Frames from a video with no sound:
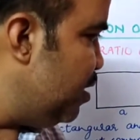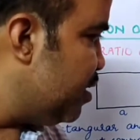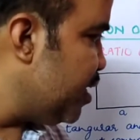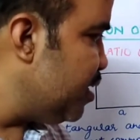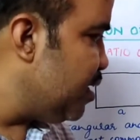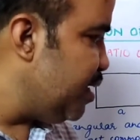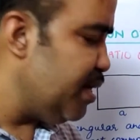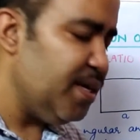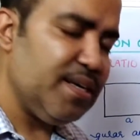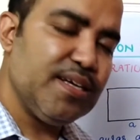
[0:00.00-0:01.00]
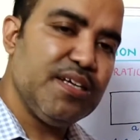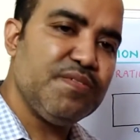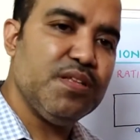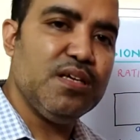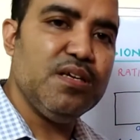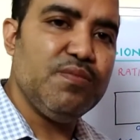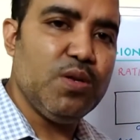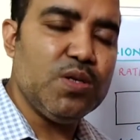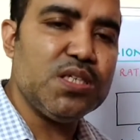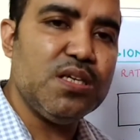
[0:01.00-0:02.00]
right? And if the
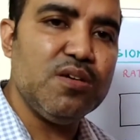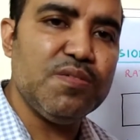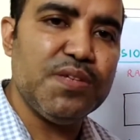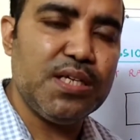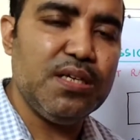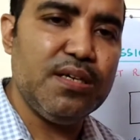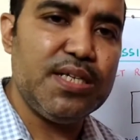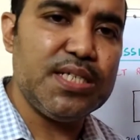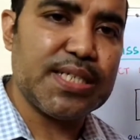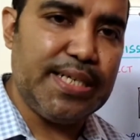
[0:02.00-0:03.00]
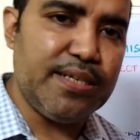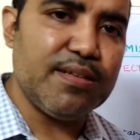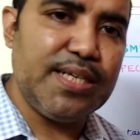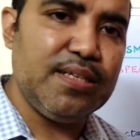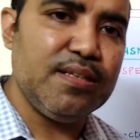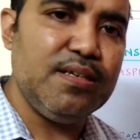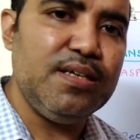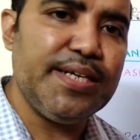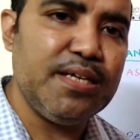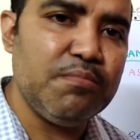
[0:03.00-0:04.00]
velocity of the air is greater than
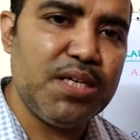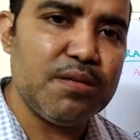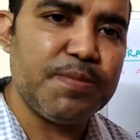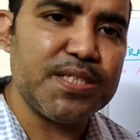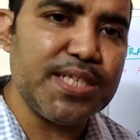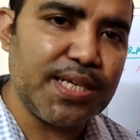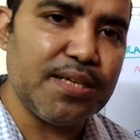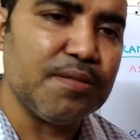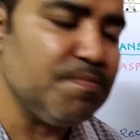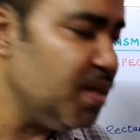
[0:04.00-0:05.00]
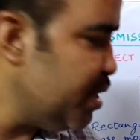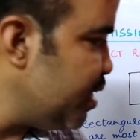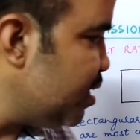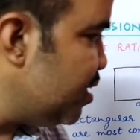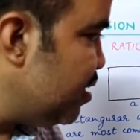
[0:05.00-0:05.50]
the 10 meter per second, right,